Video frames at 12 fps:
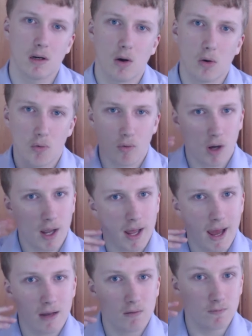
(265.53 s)
all right
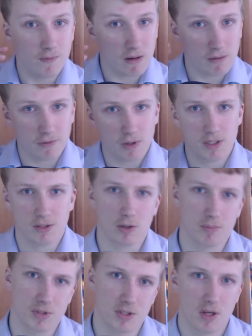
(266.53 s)
at very very
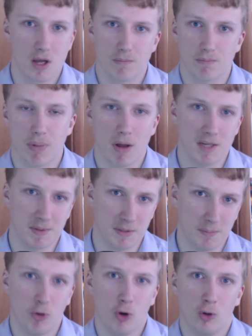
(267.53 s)
tops, but he's been a
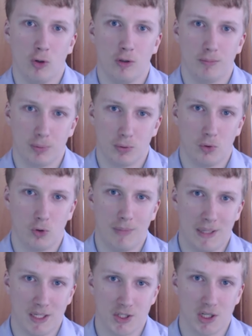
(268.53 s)
poor poor
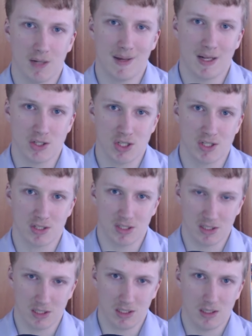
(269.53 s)
manager at Manchester
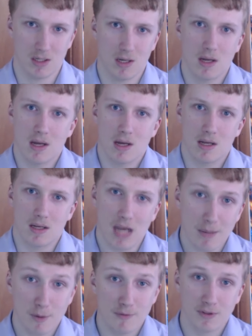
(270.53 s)
City.
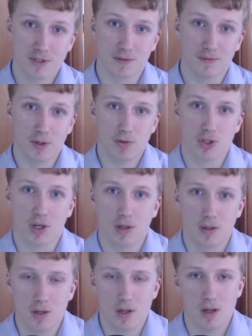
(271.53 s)
Now move on to the
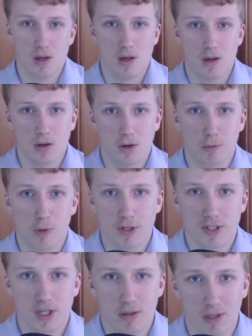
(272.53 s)
future,
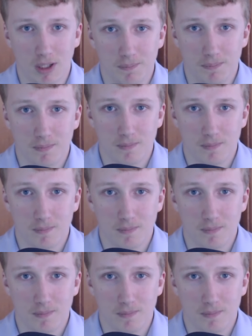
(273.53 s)
Guardiola.